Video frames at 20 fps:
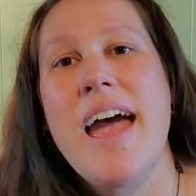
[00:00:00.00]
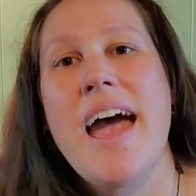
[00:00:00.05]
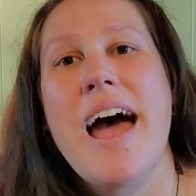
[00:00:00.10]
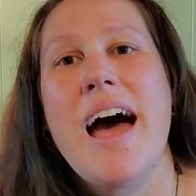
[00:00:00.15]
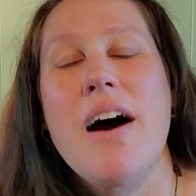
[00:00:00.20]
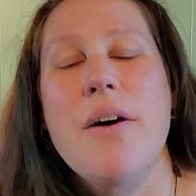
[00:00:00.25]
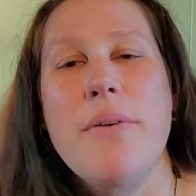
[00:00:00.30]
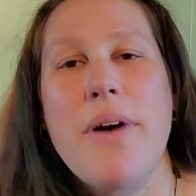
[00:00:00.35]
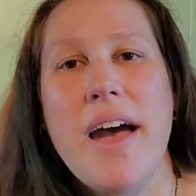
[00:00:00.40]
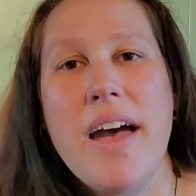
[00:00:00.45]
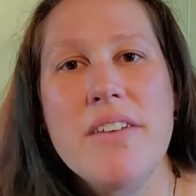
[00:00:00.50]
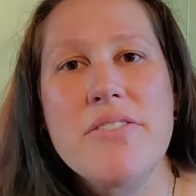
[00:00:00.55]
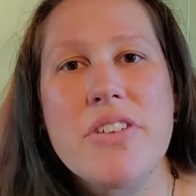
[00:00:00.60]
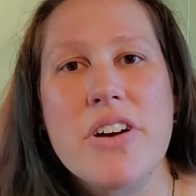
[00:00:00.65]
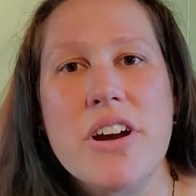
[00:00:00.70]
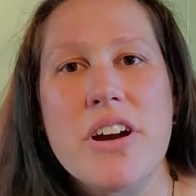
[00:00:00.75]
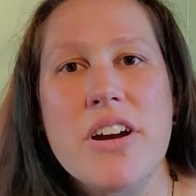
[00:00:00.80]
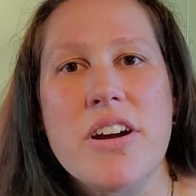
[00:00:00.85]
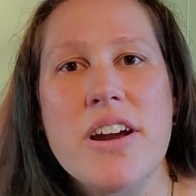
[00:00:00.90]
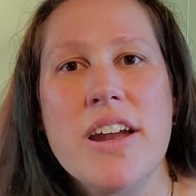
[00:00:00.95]

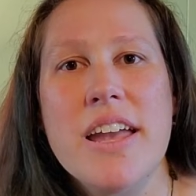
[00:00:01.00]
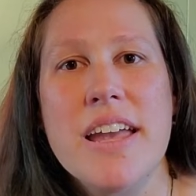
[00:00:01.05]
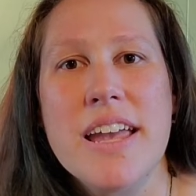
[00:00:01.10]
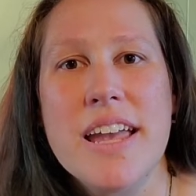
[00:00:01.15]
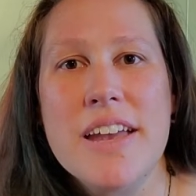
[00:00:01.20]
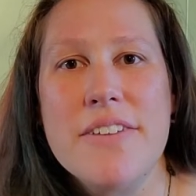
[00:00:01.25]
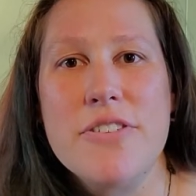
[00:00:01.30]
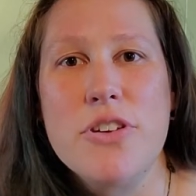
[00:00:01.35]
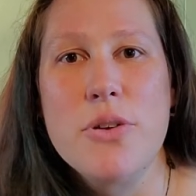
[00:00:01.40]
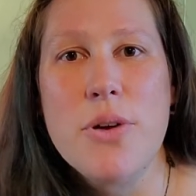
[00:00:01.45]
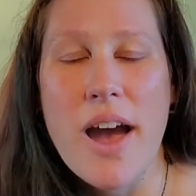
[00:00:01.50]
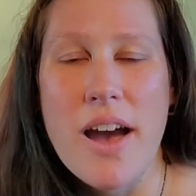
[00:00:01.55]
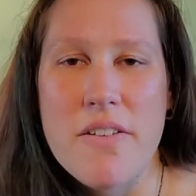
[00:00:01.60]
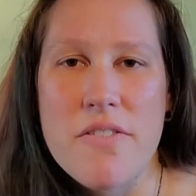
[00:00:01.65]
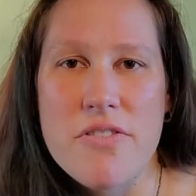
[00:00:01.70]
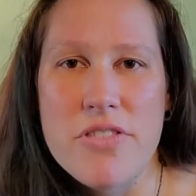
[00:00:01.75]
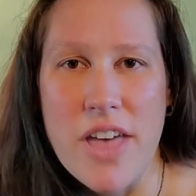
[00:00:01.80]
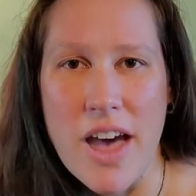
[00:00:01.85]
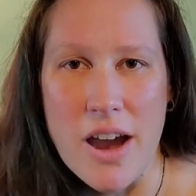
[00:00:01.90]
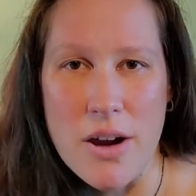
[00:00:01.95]
However, if you
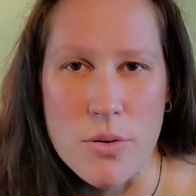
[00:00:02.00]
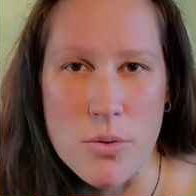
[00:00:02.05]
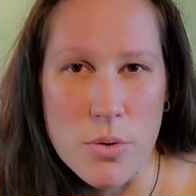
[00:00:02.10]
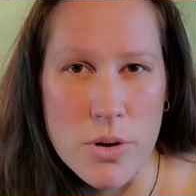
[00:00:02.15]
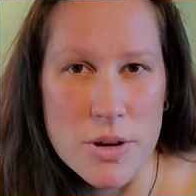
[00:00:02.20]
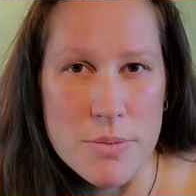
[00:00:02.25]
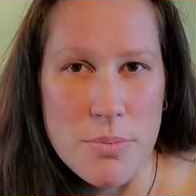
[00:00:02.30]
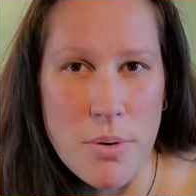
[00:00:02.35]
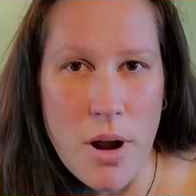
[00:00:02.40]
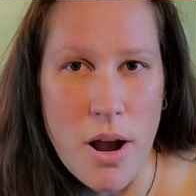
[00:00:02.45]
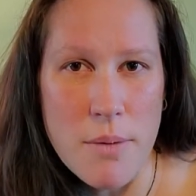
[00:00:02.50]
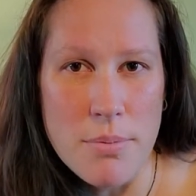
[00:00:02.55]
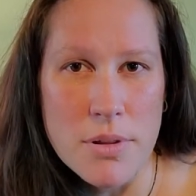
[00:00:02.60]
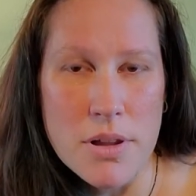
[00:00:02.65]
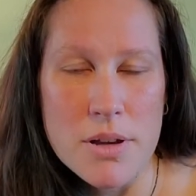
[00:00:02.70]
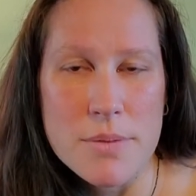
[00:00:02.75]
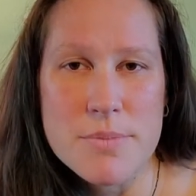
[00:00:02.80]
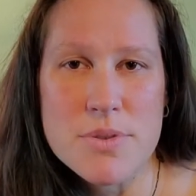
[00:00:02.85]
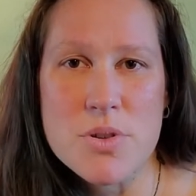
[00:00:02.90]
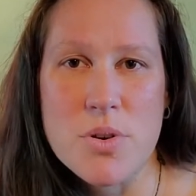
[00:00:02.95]
have thyroid
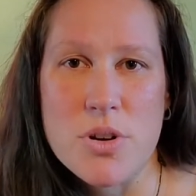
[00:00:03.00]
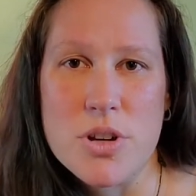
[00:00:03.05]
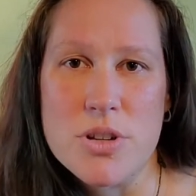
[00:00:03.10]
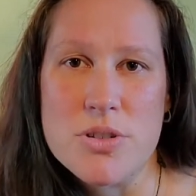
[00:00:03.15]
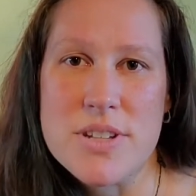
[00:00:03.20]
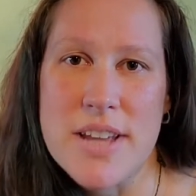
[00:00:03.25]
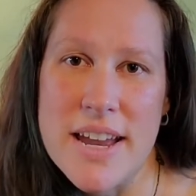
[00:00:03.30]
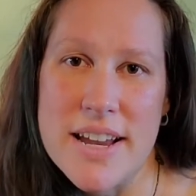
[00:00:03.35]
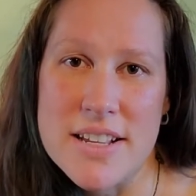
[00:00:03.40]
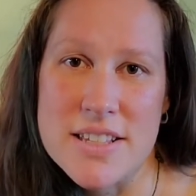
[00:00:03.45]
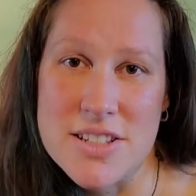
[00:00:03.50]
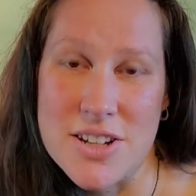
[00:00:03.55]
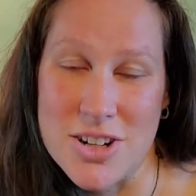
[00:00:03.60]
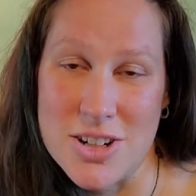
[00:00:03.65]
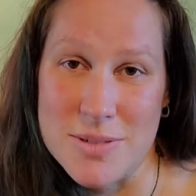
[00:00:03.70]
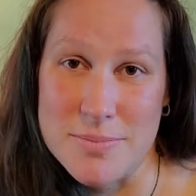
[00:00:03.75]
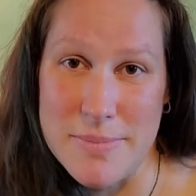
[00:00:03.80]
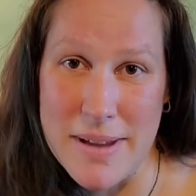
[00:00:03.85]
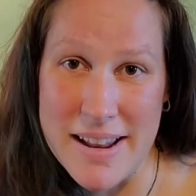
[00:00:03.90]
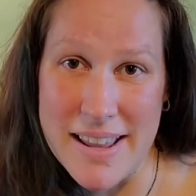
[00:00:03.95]
problems or you take
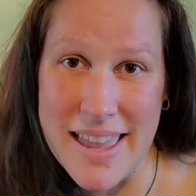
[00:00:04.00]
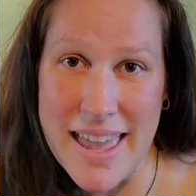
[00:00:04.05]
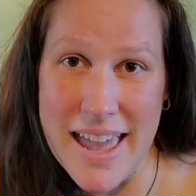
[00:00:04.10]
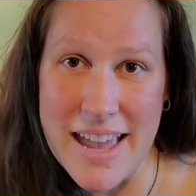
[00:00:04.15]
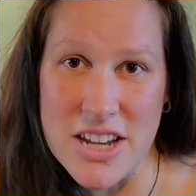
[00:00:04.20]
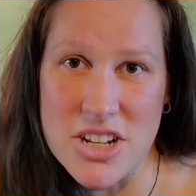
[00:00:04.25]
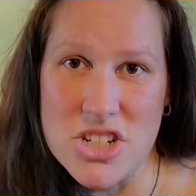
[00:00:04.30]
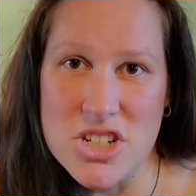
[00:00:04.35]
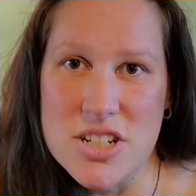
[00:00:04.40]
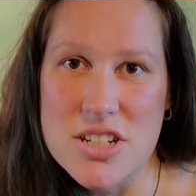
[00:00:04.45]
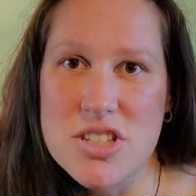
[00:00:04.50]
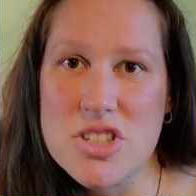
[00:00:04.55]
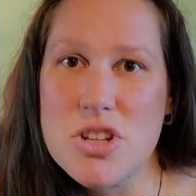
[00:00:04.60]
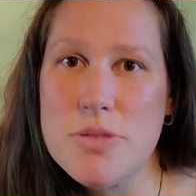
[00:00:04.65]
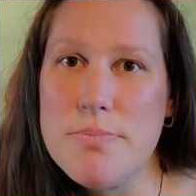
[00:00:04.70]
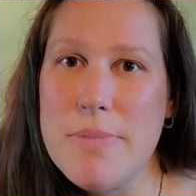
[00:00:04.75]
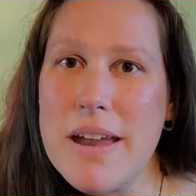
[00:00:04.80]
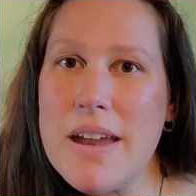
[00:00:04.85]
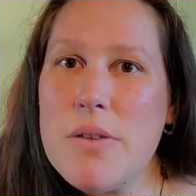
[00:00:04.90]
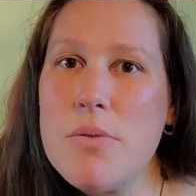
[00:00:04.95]
certain medications,
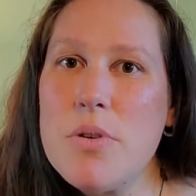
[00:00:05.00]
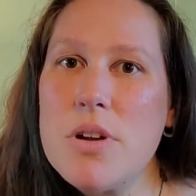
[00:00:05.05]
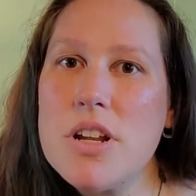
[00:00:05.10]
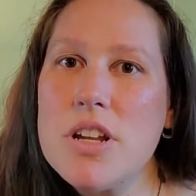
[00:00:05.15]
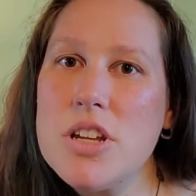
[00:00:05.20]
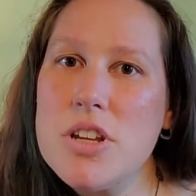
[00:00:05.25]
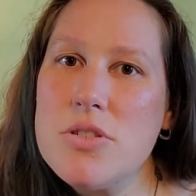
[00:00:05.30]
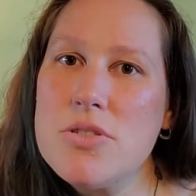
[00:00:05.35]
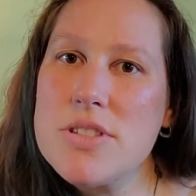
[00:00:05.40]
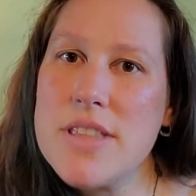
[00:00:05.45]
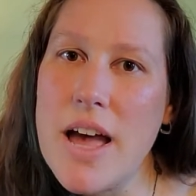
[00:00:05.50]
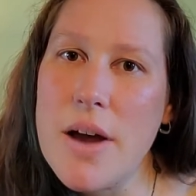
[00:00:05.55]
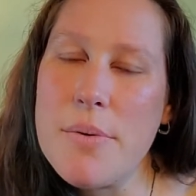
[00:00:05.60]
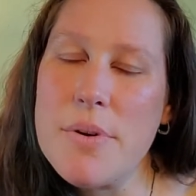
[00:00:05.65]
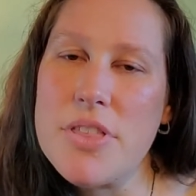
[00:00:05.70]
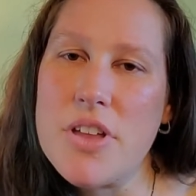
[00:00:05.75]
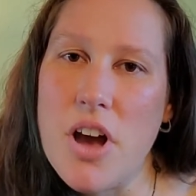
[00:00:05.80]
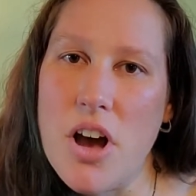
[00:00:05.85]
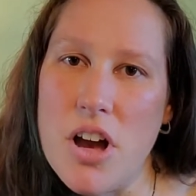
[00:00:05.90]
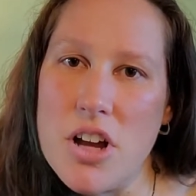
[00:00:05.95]
you may want to use that
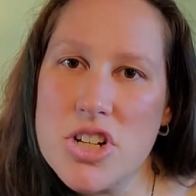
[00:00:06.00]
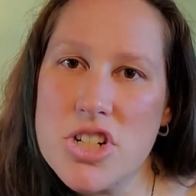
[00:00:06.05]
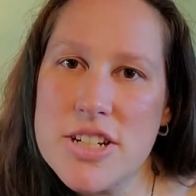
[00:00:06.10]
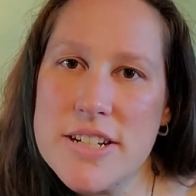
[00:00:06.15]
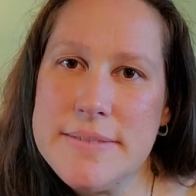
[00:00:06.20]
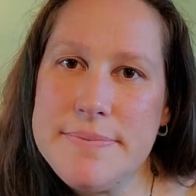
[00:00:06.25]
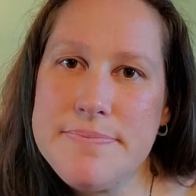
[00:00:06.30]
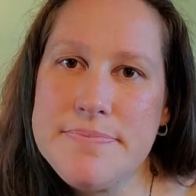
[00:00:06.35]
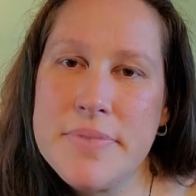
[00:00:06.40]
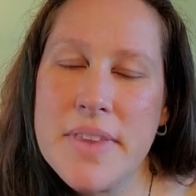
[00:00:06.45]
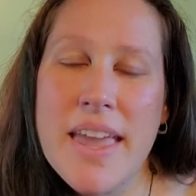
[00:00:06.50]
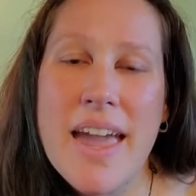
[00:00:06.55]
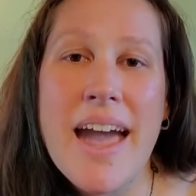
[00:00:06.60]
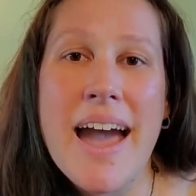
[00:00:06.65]
with caution.